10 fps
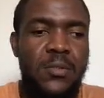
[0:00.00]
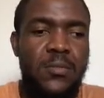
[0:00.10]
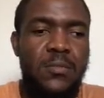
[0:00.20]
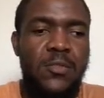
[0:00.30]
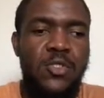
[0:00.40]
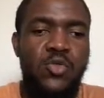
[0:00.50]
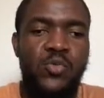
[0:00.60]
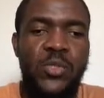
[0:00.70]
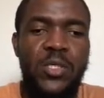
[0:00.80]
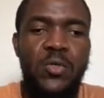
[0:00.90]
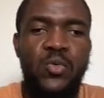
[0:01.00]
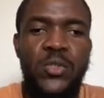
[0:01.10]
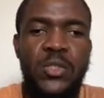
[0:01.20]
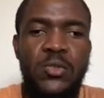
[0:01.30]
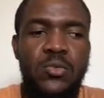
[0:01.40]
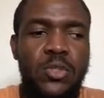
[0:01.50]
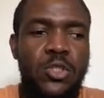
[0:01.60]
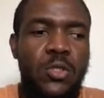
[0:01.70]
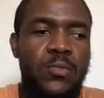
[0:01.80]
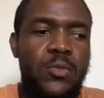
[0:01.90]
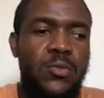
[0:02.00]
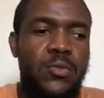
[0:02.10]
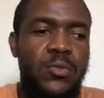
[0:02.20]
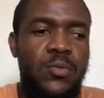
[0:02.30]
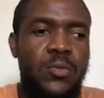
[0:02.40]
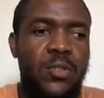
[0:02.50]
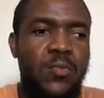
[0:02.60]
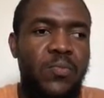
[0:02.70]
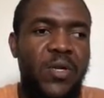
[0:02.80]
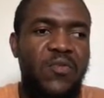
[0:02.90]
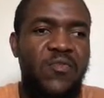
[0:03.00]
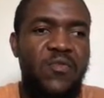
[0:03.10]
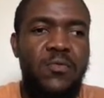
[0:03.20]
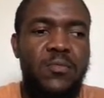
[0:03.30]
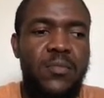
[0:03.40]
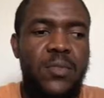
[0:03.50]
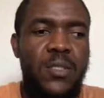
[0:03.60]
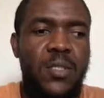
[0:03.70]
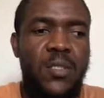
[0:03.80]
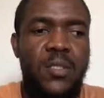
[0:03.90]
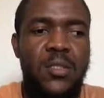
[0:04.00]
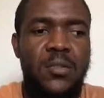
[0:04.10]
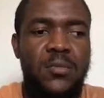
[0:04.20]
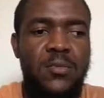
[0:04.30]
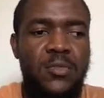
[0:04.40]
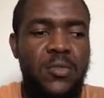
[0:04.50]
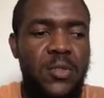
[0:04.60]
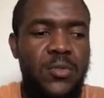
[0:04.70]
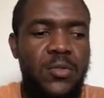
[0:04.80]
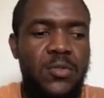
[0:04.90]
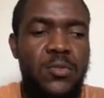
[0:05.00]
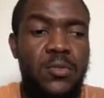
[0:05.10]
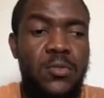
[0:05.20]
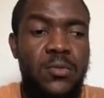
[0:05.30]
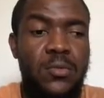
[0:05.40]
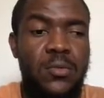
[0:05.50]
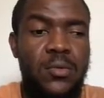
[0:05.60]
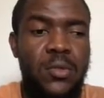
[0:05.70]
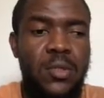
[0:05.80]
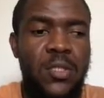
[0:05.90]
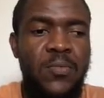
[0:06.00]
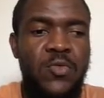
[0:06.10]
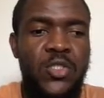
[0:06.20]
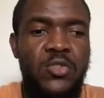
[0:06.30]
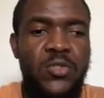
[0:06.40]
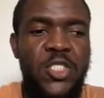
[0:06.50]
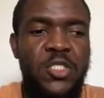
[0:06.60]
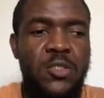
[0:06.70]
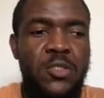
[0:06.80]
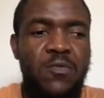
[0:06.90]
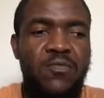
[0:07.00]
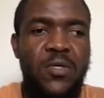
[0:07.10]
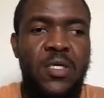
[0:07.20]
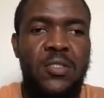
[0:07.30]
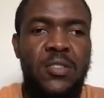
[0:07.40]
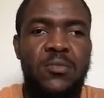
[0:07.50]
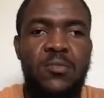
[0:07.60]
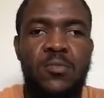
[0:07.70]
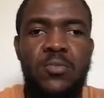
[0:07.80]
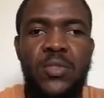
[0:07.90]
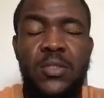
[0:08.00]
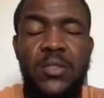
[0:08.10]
So we're going to jump to the platform and try to do the demonstration of Ansible Builder.